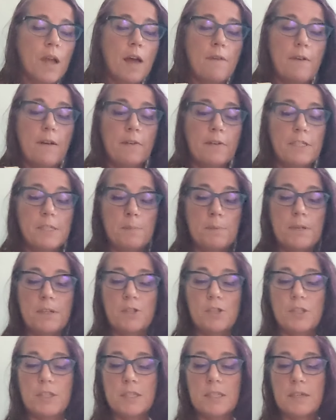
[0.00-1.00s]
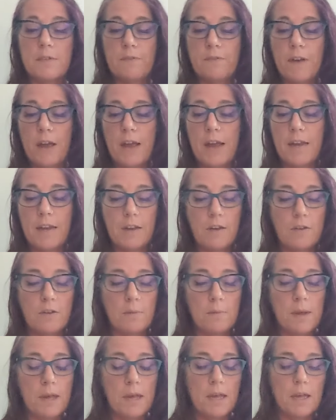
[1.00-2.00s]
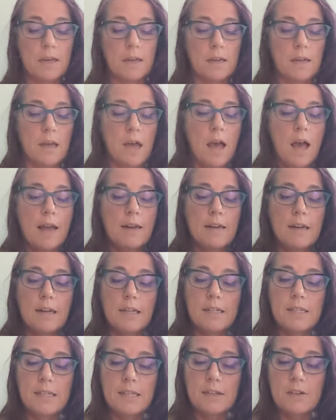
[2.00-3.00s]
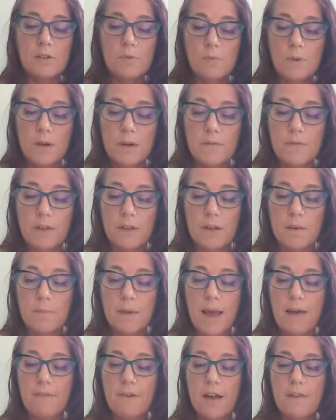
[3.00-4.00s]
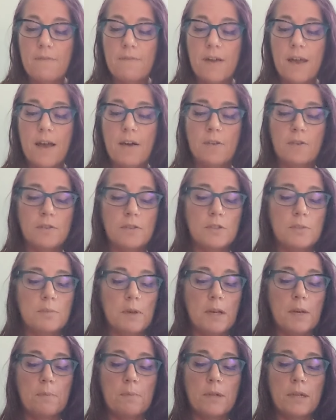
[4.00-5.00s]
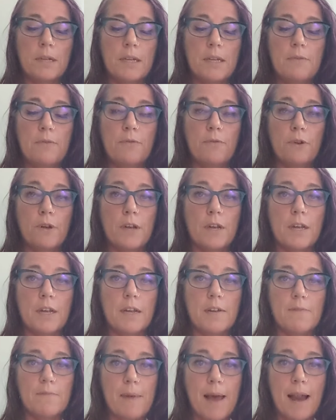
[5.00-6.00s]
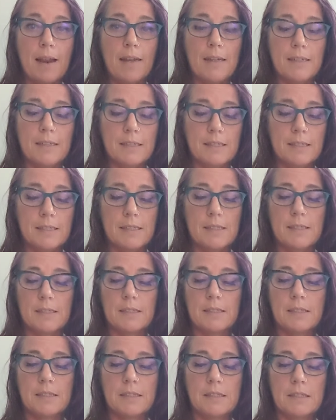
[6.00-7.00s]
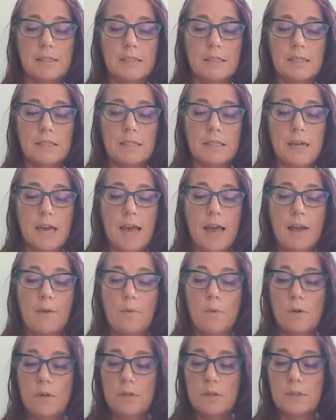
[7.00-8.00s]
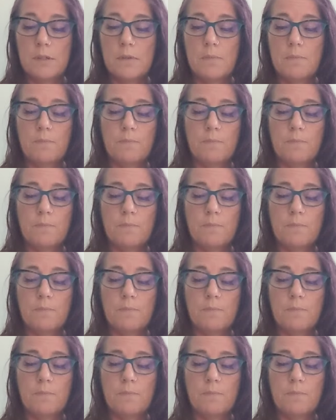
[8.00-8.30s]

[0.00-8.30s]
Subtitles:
of every species of fae known to man. Not a single one of them have I found to be completely free of malice. And what?